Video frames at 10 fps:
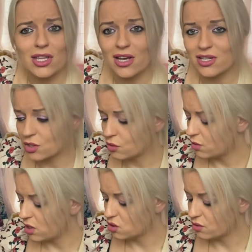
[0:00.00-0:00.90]
They are still
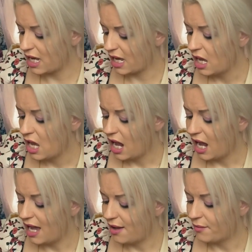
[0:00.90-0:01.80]
wondering
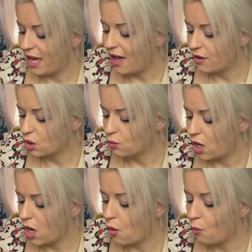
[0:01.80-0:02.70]
um, how you
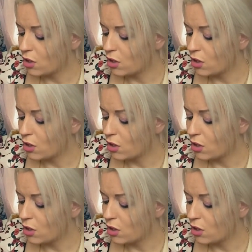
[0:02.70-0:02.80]
are,